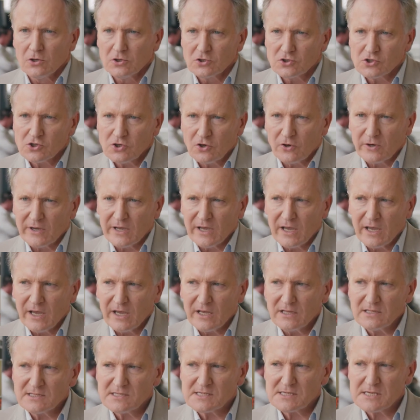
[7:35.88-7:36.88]
So
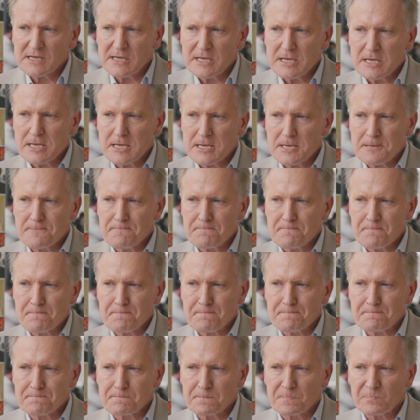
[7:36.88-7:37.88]
it's
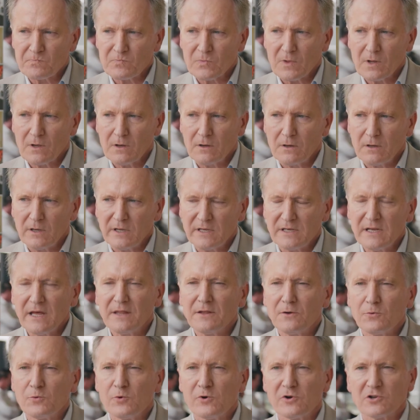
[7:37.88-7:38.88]
in
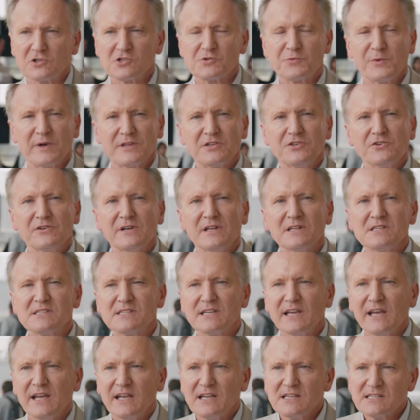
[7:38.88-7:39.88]
other words, what you can
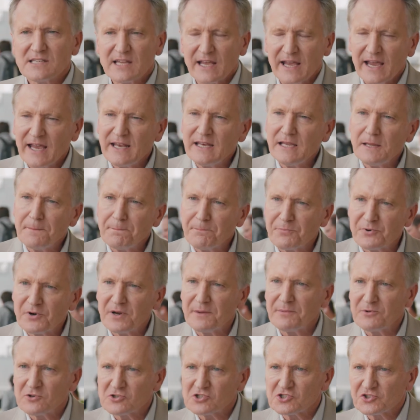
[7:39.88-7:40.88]
say is any
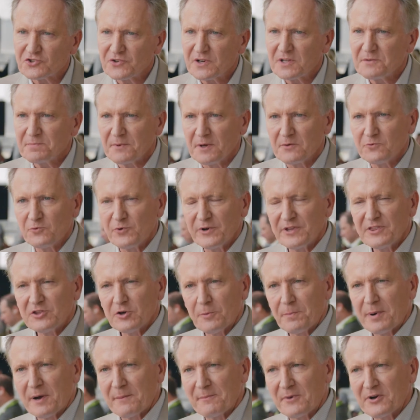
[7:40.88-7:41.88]
previous treatment with
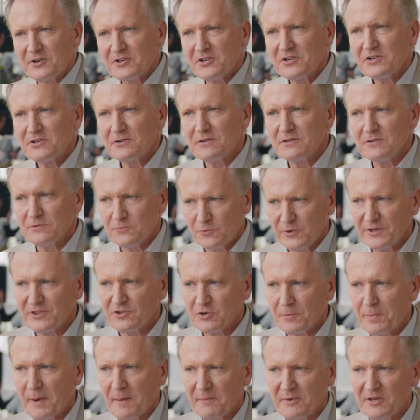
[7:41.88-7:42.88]

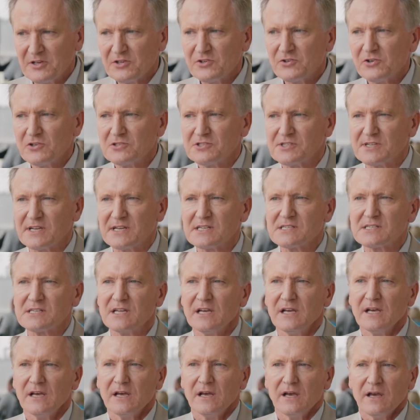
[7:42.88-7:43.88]
dopaminergics
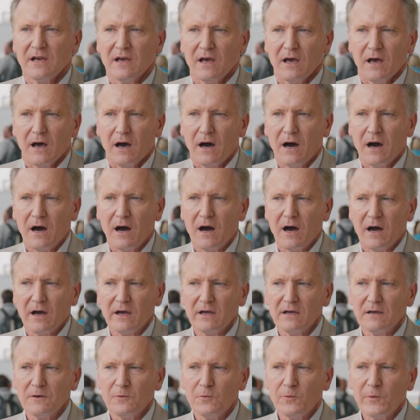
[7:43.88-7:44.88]

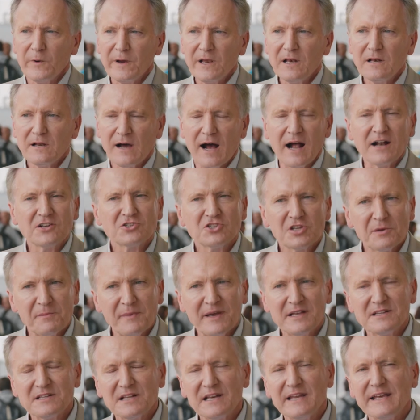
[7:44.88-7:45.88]
will
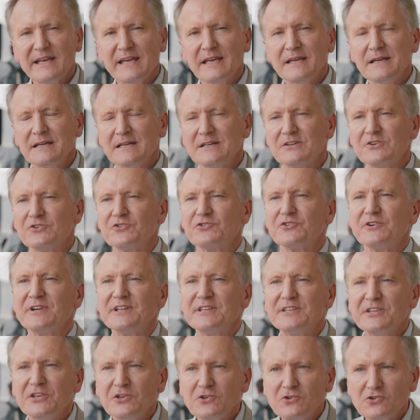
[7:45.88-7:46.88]
ultimately
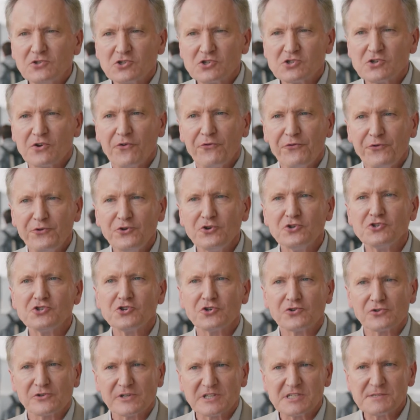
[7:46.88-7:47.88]
reduce
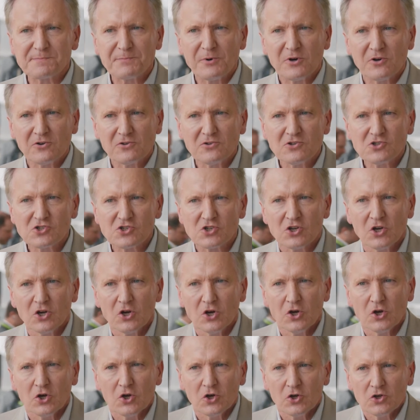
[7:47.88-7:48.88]
future response
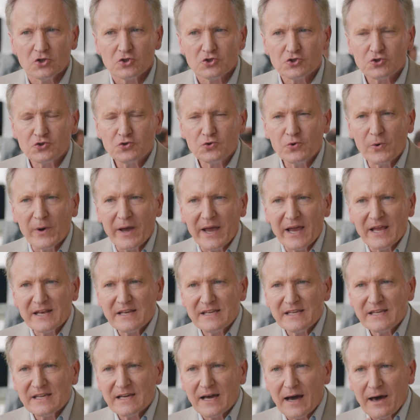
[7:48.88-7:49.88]
to
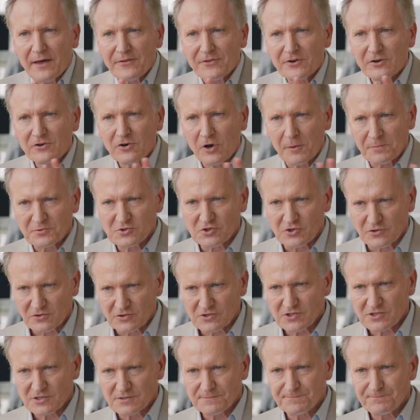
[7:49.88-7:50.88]
any other
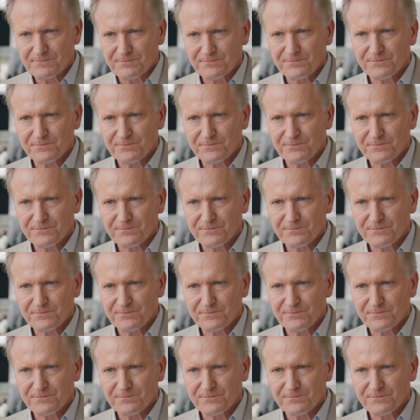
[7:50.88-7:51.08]
options.